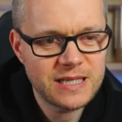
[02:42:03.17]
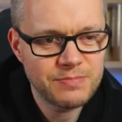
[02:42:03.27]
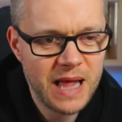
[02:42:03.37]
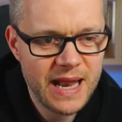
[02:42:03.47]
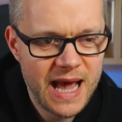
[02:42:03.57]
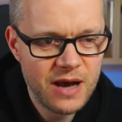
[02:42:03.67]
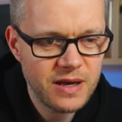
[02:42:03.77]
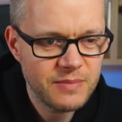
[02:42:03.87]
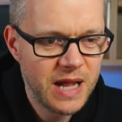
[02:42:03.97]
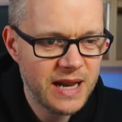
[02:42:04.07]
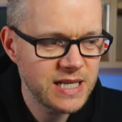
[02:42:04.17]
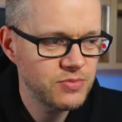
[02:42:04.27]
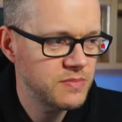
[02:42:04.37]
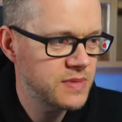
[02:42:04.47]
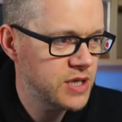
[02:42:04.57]
plan out plan is
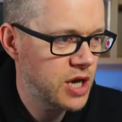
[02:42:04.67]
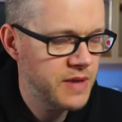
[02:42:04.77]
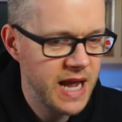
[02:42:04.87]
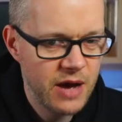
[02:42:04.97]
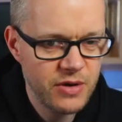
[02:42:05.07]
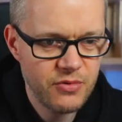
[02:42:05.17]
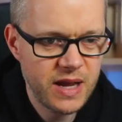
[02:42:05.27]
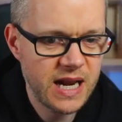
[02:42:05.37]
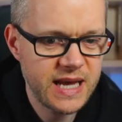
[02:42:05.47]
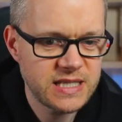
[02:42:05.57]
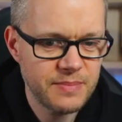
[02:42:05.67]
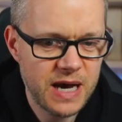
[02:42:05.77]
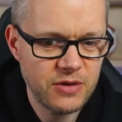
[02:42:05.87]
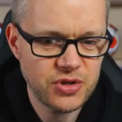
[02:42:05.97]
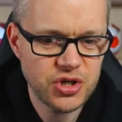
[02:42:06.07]
with Mitoma now. It really is
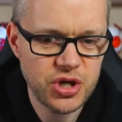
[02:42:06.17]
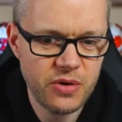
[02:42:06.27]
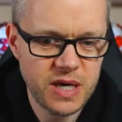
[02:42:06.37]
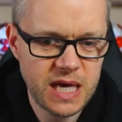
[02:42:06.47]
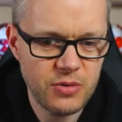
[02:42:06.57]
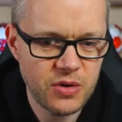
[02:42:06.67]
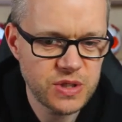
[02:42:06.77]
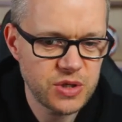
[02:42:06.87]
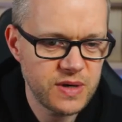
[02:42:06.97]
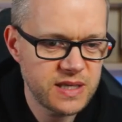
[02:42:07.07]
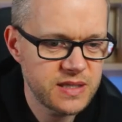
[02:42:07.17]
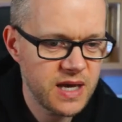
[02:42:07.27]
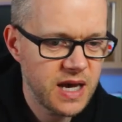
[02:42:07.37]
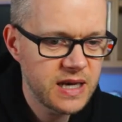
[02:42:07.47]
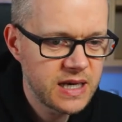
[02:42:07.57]
about just showing him onto his
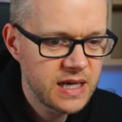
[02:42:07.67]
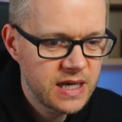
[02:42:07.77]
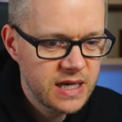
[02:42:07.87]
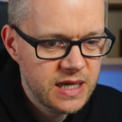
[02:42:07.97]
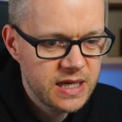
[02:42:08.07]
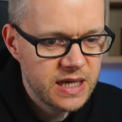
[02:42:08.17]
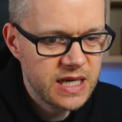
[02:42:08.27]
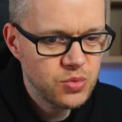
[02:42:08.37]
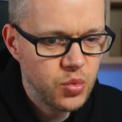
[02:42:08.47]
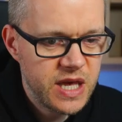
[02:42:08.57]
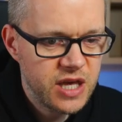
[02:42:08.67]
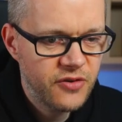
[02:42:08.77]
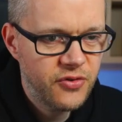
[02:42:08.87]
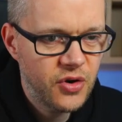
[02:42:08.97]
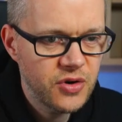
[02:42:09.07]
uh, his weaker
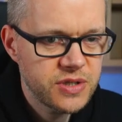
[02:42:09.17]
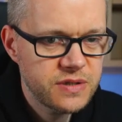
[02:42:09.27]
foot.